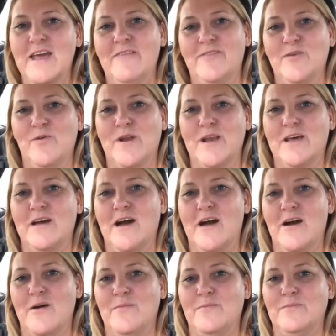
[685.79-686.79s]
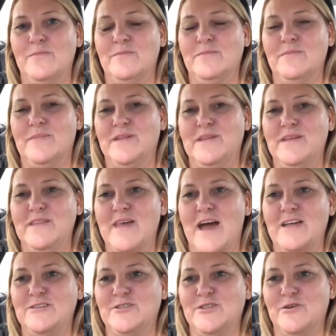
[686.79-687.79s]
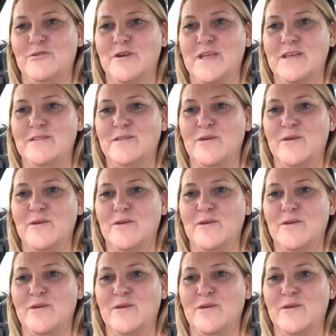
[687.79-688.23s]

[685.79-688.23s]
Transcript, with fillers: if you want to um, see that journey.